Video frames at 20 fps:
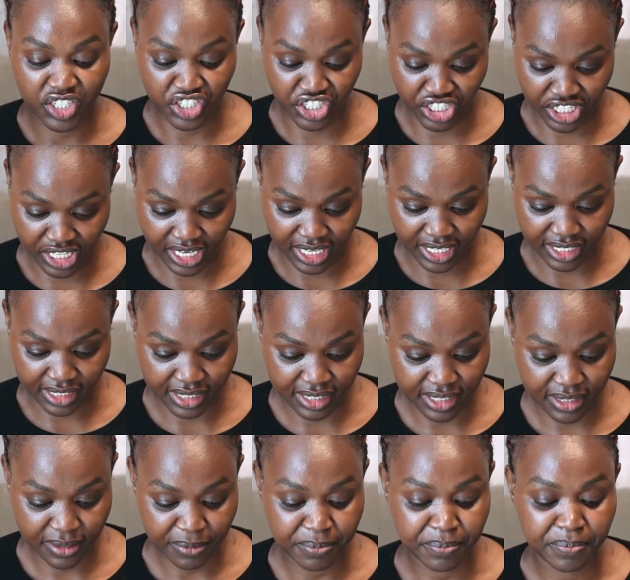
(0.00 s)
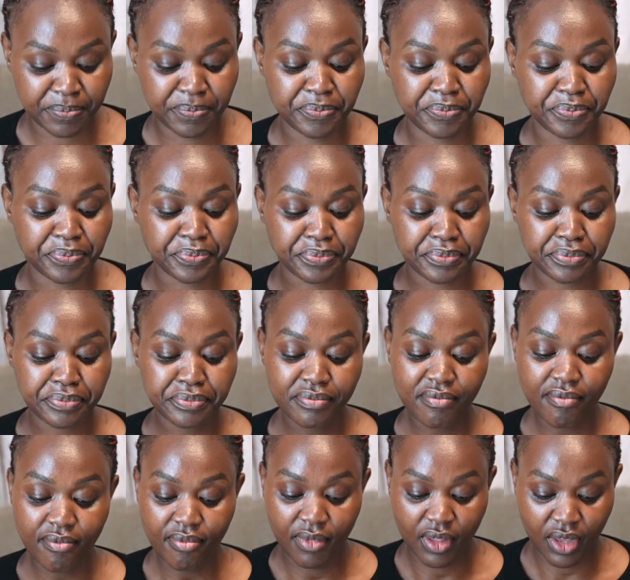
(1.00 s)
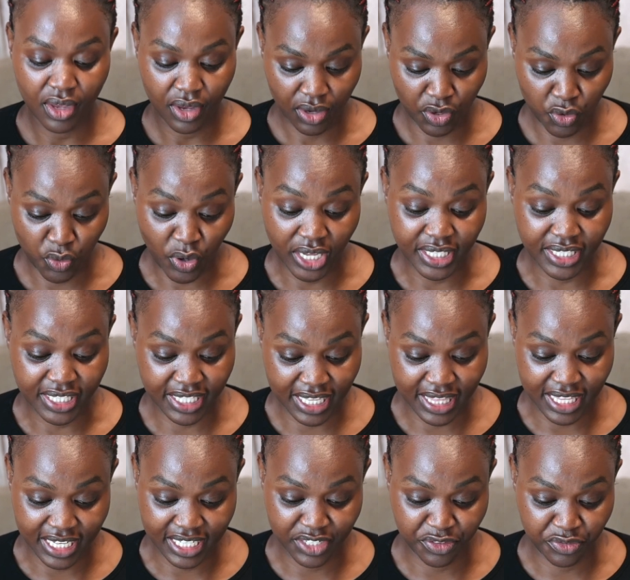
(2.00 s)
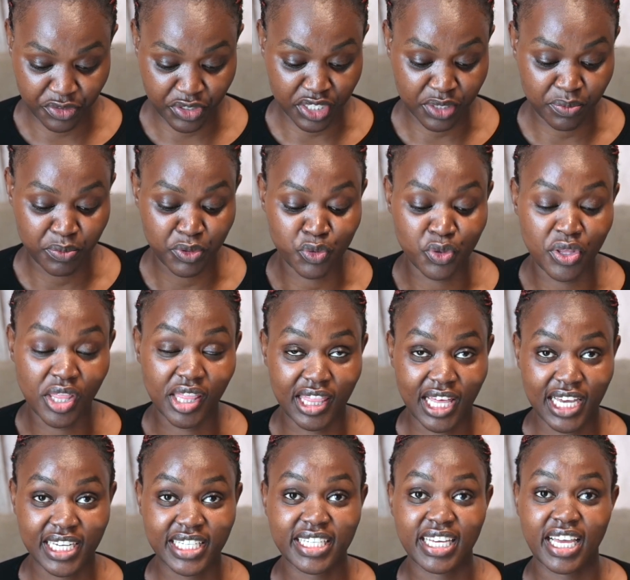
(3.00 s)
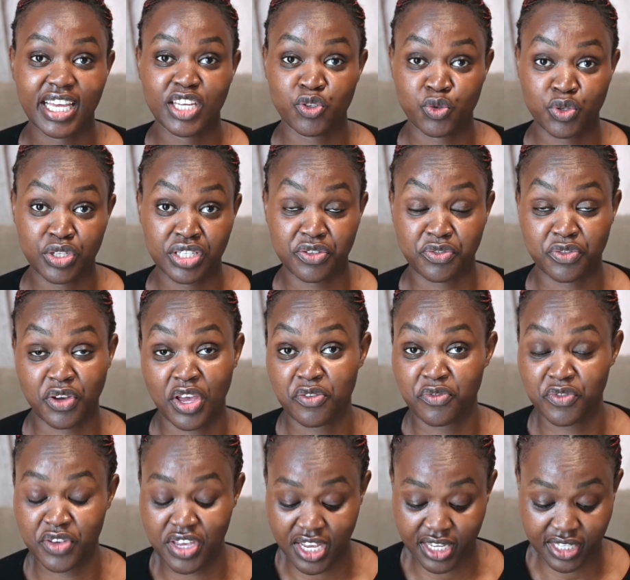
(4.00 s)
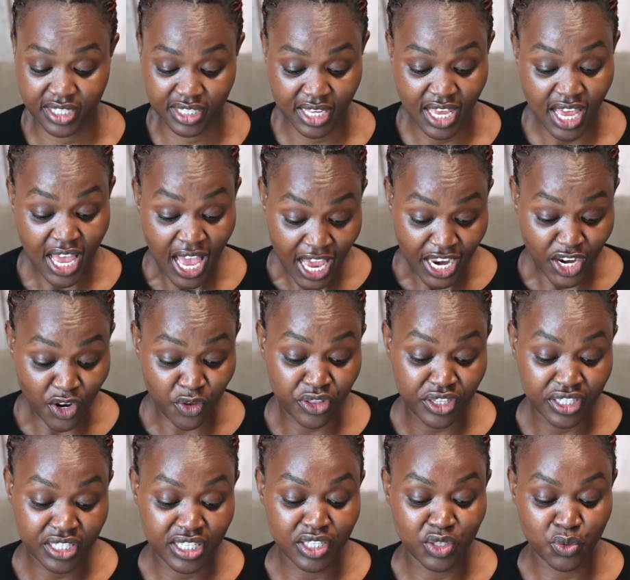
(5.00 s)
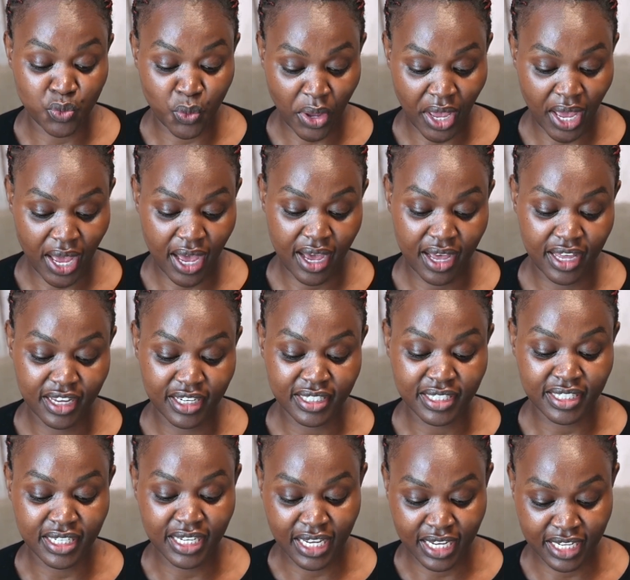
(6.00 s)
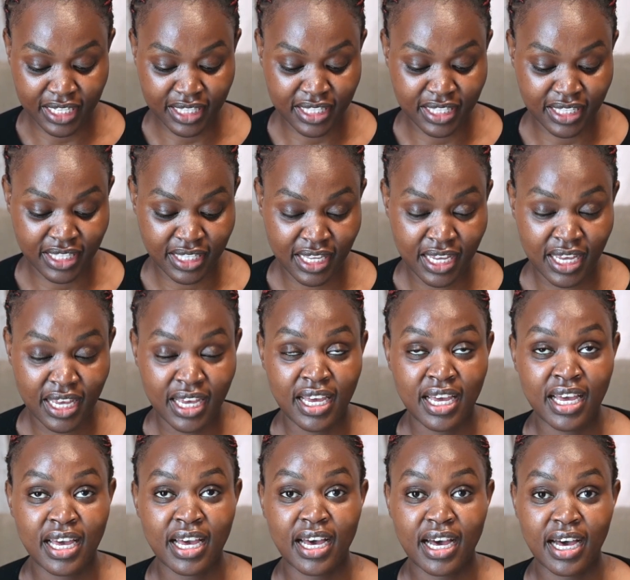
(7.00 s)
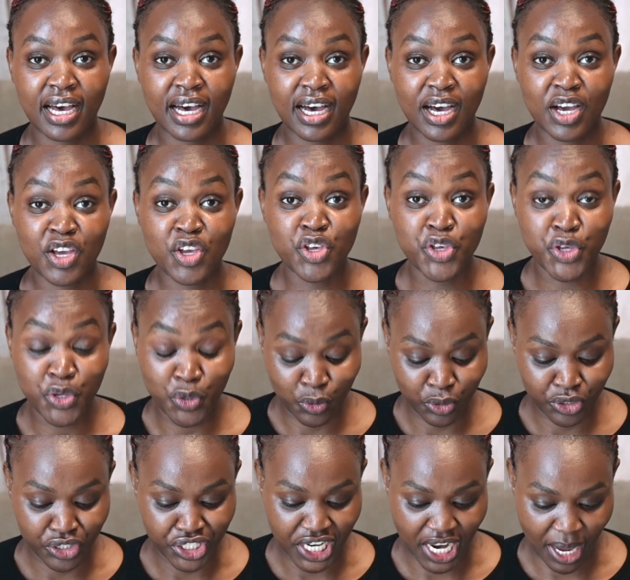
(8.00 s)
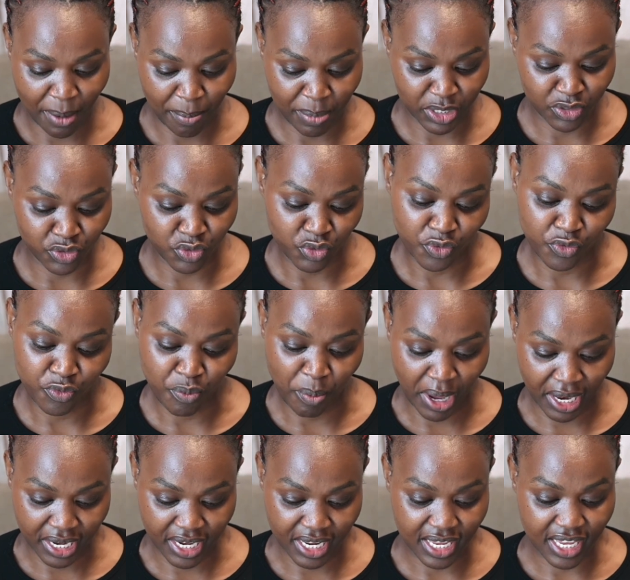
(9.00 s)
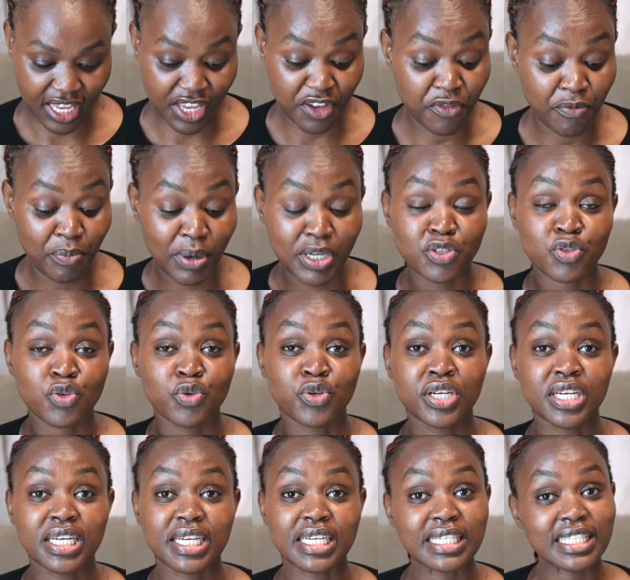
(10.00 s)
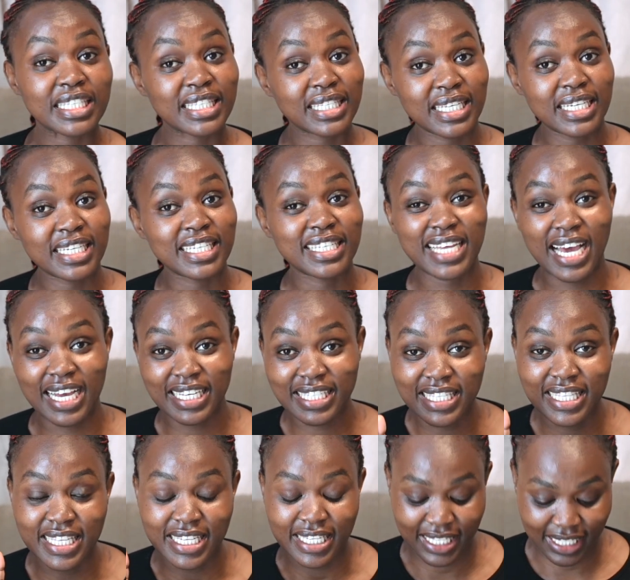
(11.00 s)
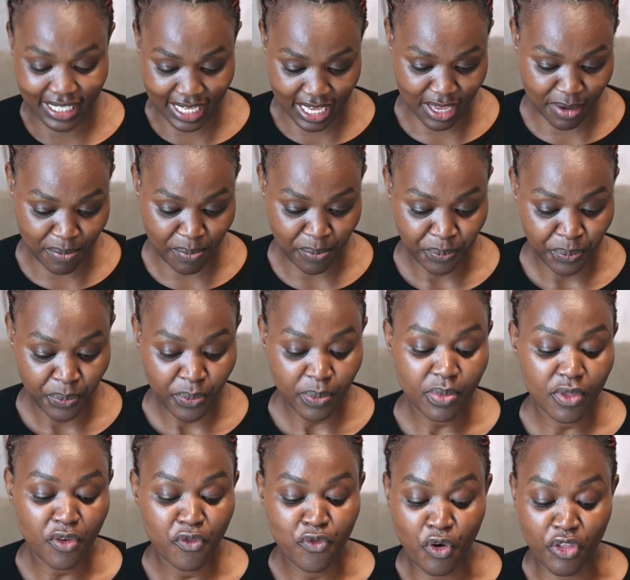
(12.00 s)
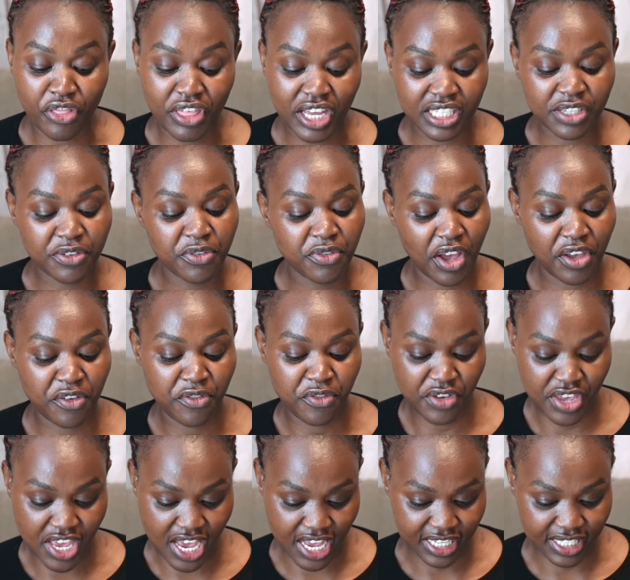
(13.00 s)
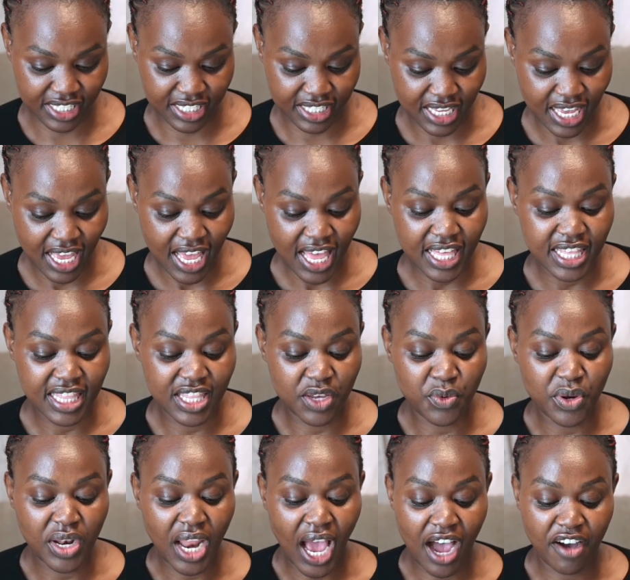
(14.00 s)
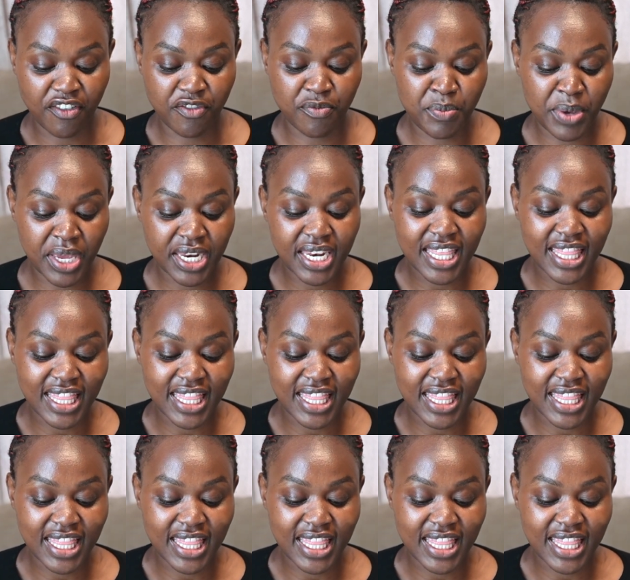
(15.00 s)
shillings. You can see the difference between 30 and 25 years. Now this is where it gets huge numbers of money. If person C does the same for 35 years, they will have made